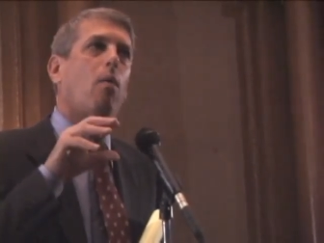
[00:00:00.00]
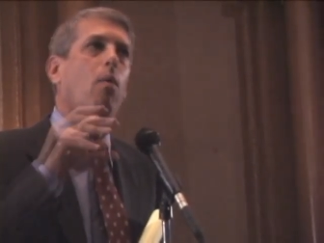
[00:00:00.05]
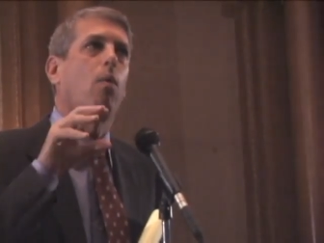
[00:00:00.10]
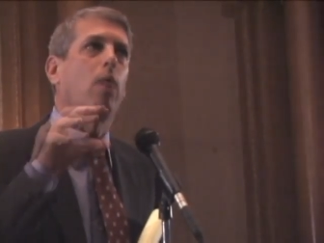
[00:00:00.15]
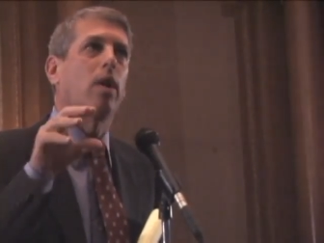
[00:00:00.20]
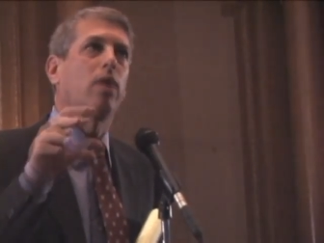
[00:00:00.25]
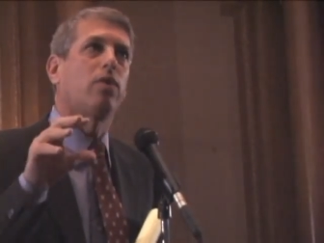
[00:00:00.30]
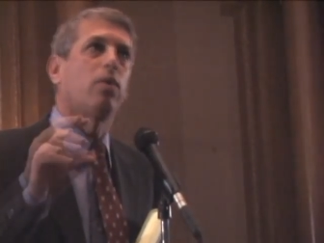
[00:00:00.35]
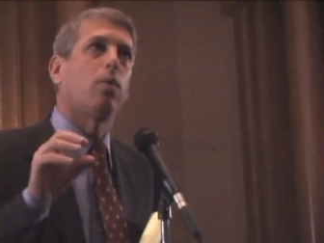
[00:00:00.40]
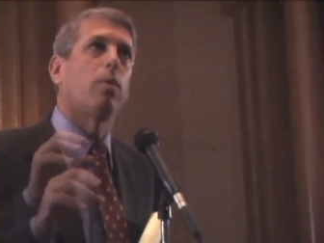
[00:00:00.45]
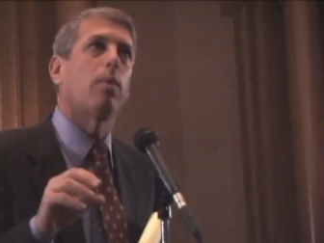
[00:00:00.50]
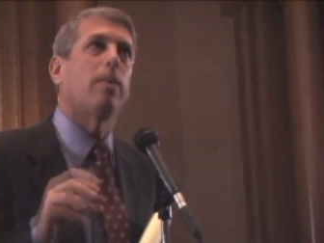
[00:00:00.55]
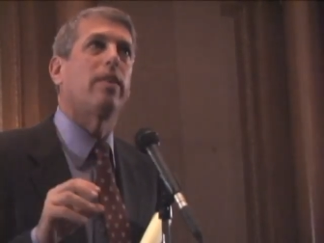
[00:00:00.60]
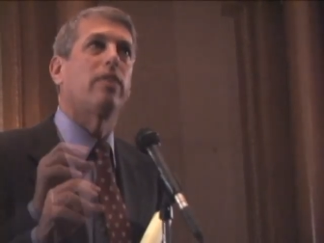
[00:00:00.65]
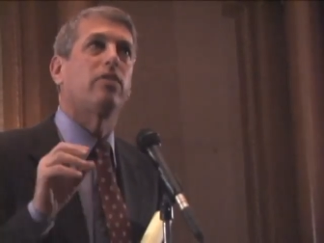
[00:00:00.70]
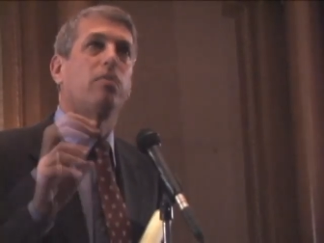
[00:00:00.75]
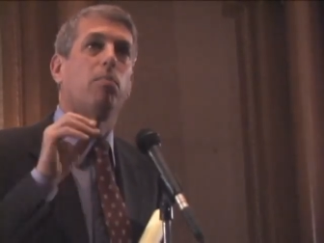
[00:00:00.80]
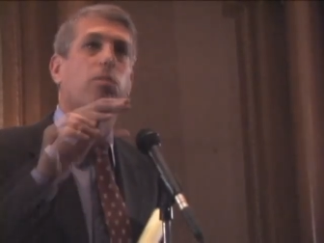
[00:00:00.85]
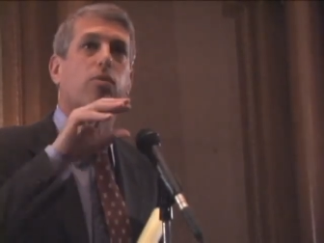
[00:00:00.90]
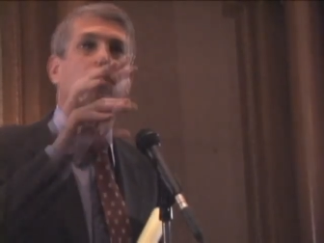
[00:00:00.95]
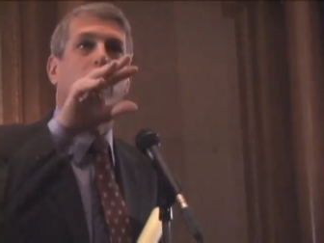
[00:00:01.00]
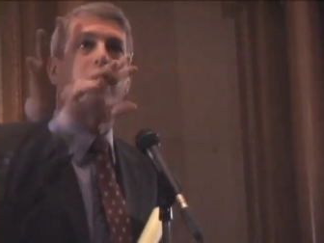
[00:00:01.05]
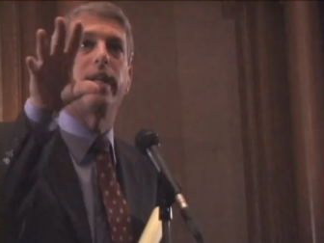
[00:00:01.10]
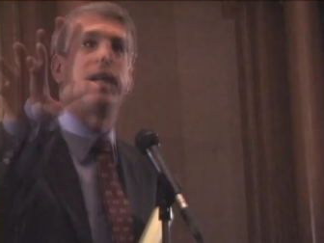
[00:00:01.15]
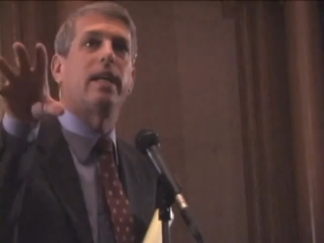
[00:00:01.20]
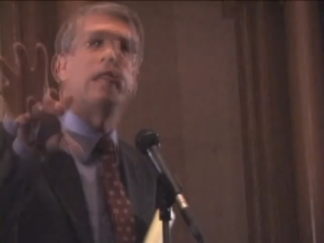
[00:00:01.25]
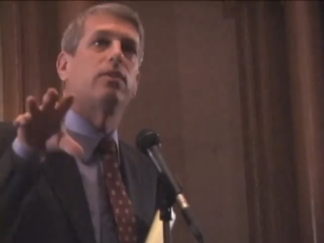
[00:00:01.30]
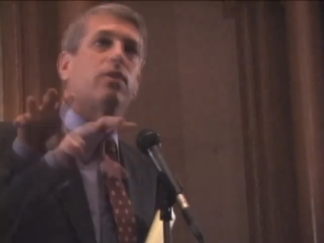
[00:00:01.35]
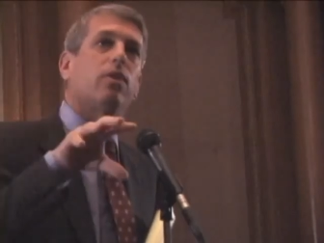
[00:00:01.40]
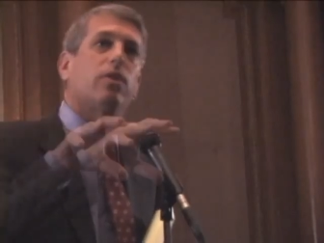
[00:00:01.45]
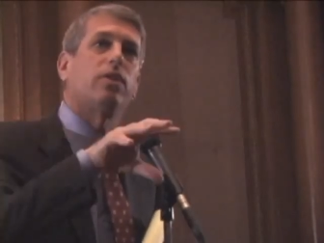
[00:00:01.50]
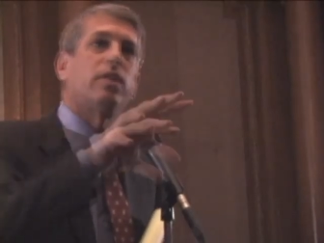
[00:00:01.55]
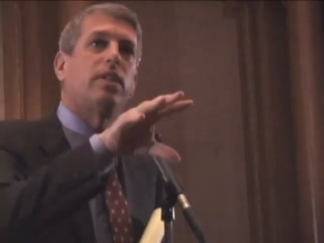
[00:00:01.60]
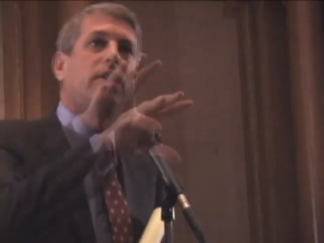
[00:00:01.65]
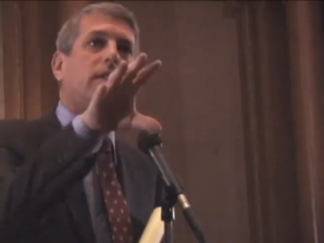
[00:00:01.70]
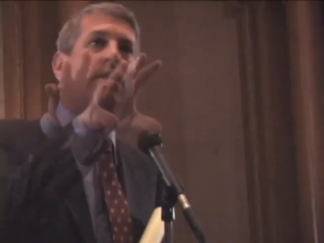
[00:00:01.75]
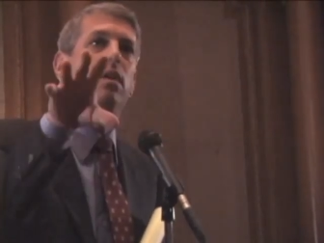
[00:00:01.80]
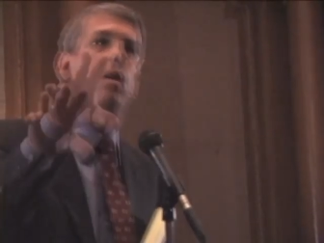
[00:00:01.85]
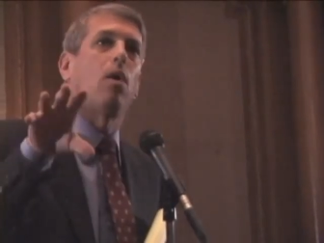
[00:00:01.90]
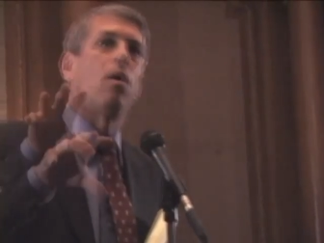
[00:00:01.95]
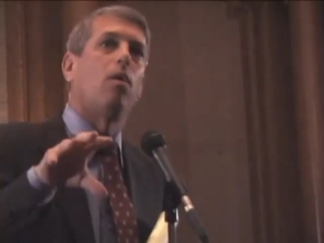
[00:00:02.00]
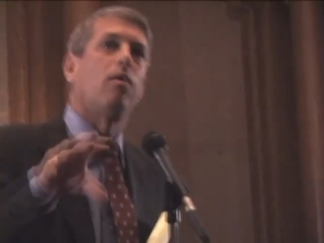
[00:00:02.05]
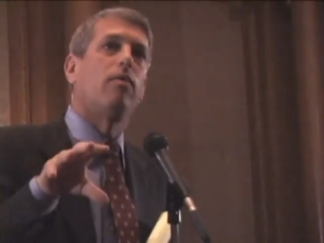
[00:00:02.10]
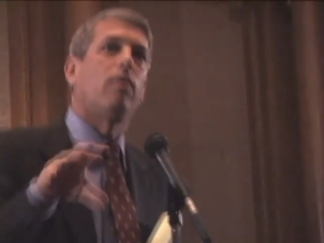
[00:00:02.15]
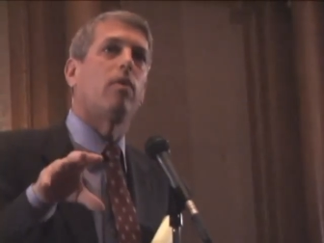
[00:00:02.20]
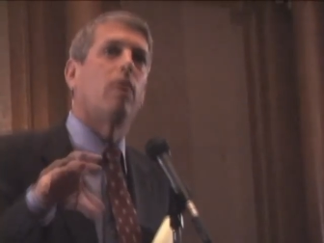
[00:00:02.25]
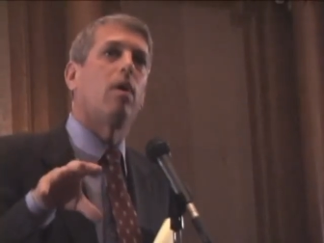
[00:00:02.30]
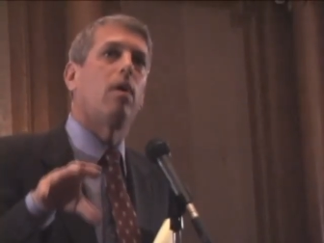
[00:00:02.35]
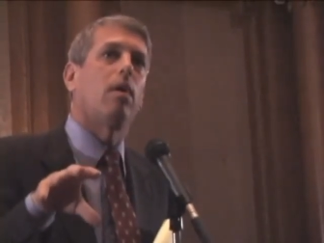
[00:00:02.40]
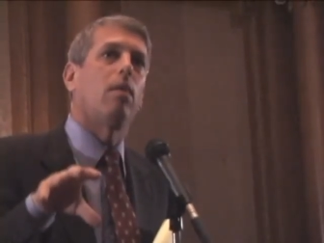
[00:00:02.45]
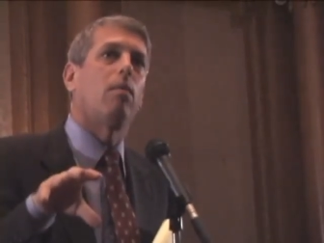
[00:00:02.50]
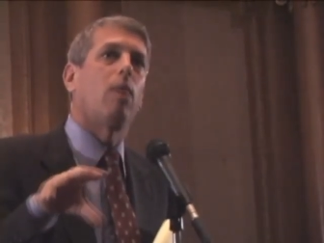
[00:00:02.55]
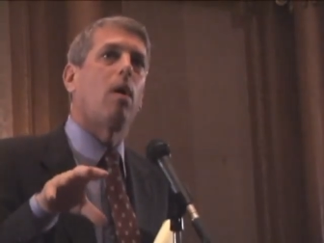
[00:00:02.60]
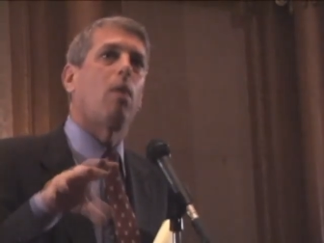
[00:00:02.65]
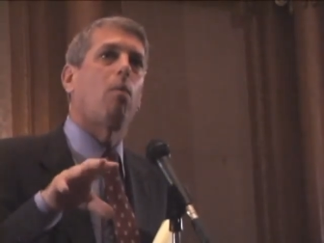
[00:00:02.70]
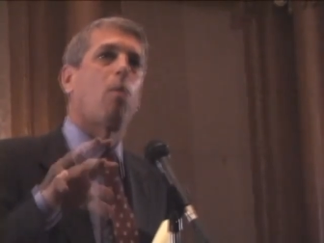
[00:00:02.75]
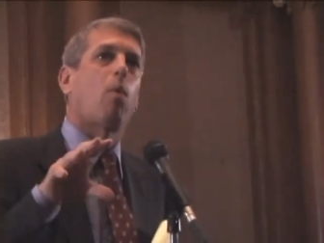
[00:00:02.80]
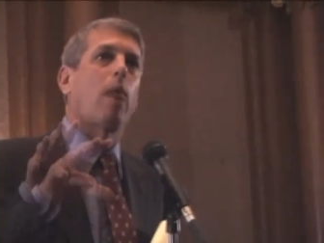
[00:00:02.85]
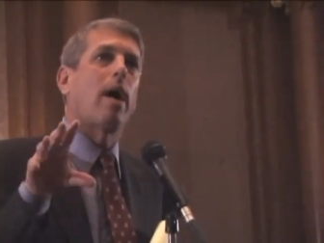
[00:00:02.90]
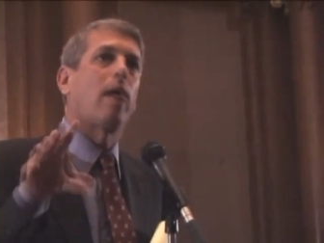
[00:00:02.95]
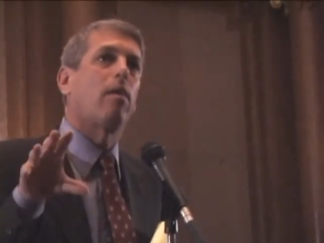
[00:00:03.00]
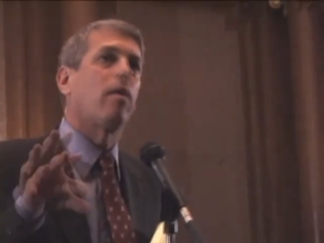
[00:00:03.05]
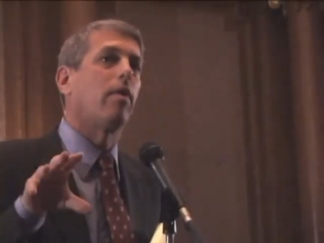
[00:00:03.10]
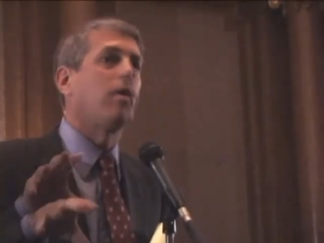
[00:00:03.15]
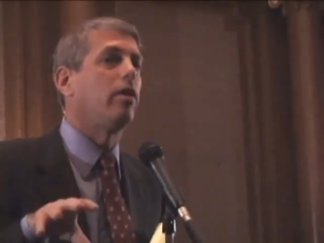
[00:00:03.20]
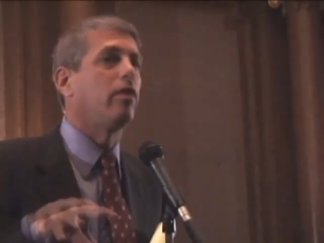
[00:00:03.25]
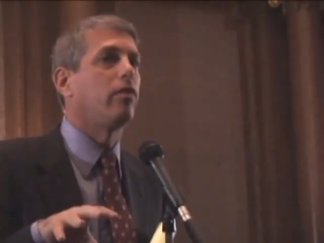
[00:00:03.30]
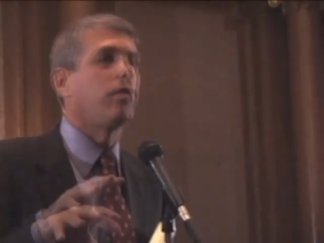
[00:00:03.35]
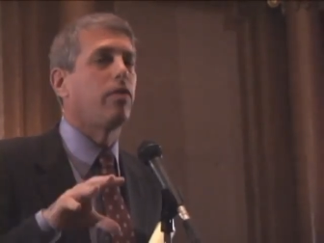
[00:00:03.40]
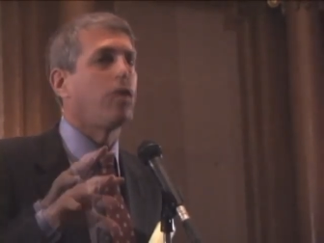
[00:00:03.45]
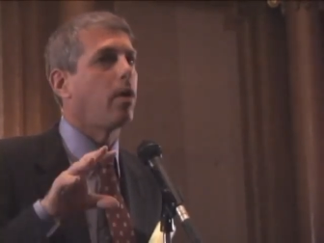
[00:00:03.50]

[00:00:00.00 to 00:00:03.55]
wanted to work with us to broadcast our signal over a, a wider range.